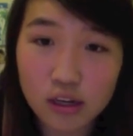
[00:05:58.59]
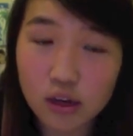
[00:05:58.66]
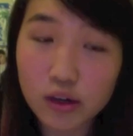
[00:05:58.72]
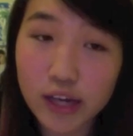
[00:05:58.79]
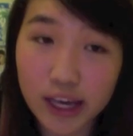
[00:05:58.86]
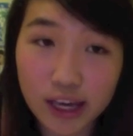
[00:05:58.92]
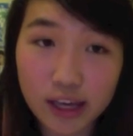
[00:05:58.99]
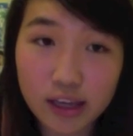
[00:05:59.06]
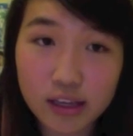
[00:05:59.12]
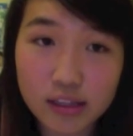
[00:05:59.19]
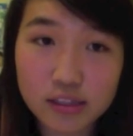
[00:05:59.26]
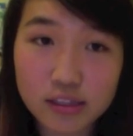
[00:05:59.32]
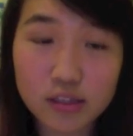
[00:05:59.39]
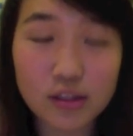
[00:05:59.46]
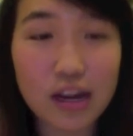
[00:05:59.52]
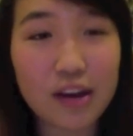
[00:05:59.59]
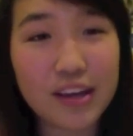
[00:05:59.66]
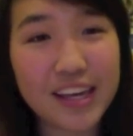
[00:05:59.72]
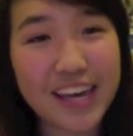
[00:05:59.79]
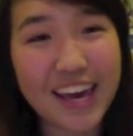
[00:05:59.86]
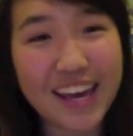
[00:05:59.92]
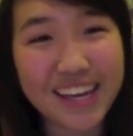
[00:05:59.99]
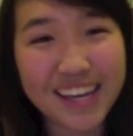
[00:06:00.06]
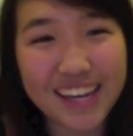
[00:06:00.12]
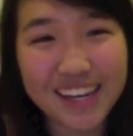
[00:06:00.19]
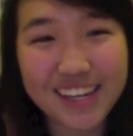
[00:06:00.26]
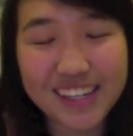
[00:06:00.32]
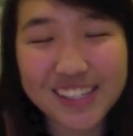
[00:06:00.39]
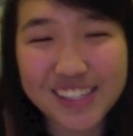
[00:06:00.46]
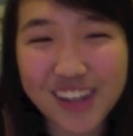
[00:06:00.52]
Okay, so now he can't get a
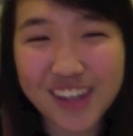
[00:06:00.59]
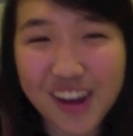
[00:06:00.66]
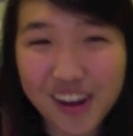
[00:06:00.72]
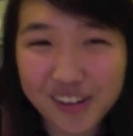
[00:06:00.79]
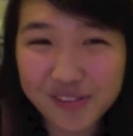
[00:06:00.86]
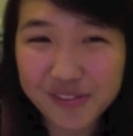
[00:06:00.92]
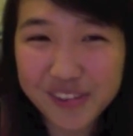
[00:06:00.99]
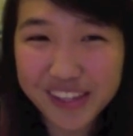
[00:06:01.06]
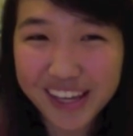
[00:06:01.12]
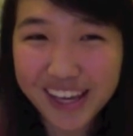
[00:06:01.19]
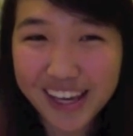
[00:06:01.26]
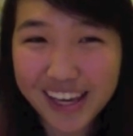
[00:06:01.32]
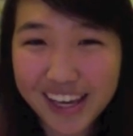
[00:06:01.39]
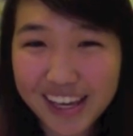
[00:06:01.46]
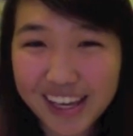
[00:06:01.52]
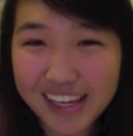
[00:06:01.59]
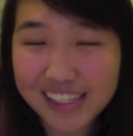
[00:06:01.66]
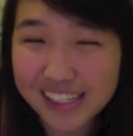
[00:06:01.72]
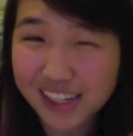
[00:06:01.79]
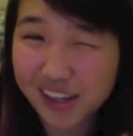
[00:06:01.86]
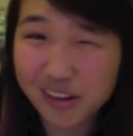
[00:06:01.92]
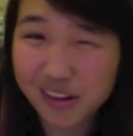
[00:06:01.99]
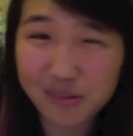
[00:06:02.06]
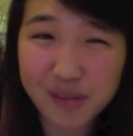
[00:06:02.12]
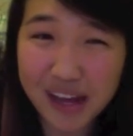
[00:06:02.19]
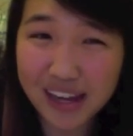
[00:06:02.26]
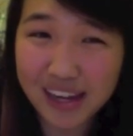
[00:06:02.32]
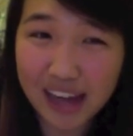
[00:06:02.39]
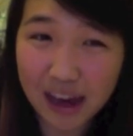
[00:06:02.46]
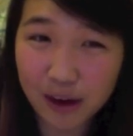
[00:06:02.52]
good job. Is it good or
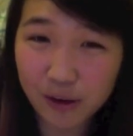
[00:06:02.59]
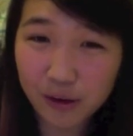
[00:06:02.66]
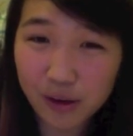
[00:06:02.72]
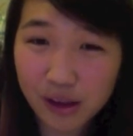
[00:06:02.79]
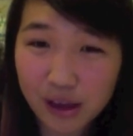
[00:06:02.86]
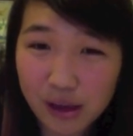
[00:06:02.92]
bad now?